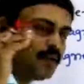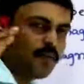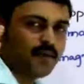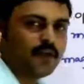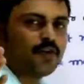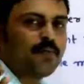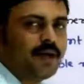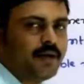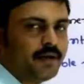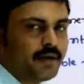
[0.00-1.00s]
law of
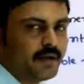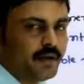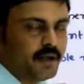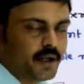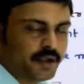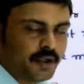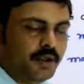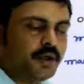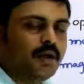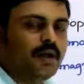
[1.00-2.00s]
electromagnetic induction,
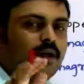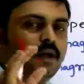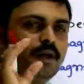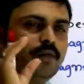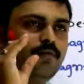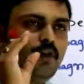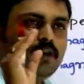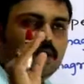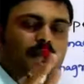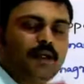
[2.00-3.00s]
for
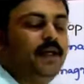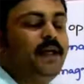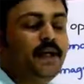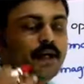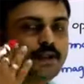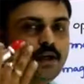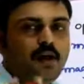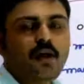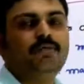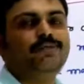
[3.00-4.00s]
the induction
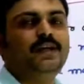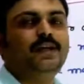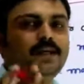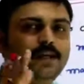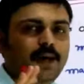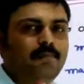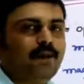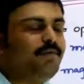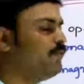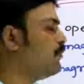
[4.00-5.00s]
of the
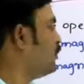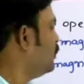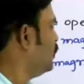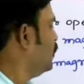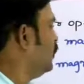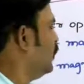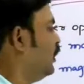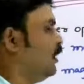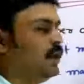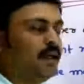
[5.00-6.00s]
EMF,
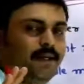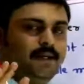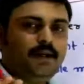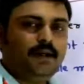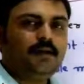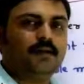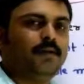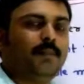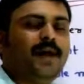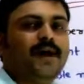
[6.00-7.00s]
either
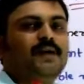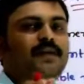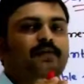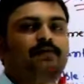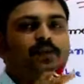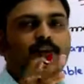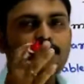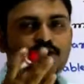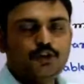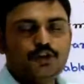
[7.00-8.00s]
the magnetic field
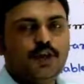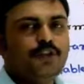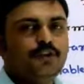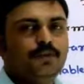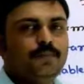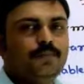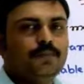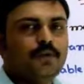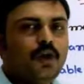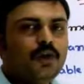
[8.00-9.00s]
must change
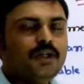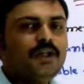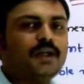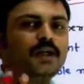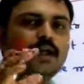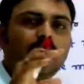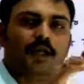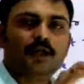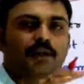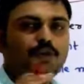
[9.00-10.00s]
or the
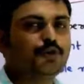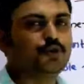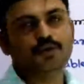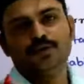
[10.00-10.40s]
conductor should